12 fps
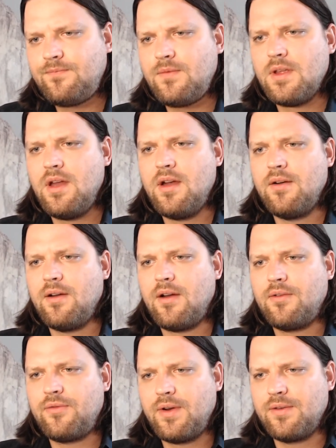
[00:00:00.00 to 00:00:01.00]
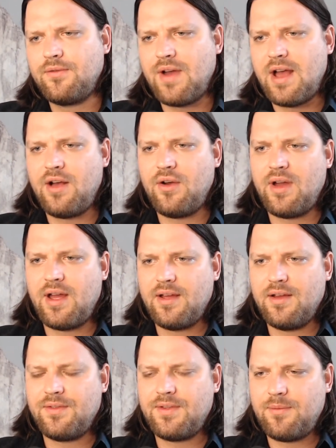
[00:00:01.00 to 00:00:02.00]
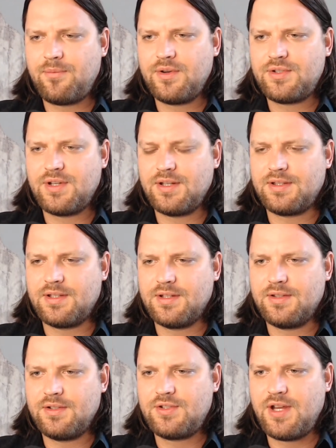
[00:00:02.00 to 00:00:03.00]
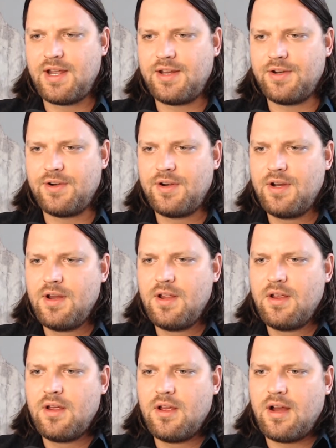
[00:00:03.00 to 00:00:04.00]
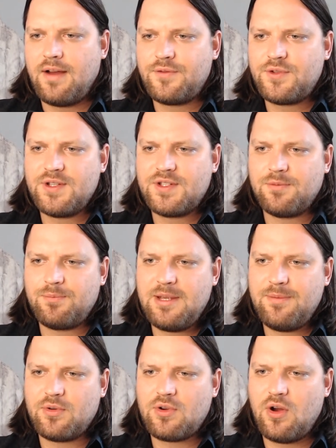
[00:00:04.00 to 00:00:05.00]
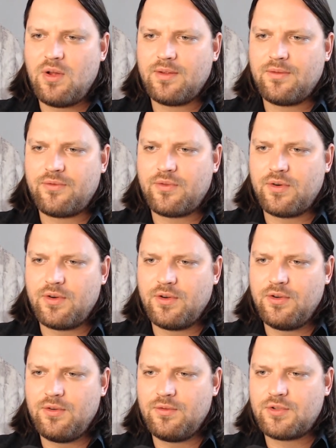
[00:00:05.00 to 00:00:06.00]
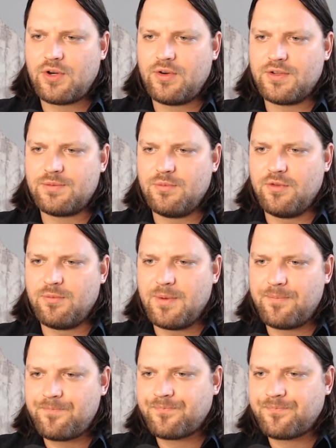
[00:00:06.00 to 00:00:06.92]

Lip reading: Our friend Val, I appreciate the chat here. I've seen some people calling for a new Chartist movement.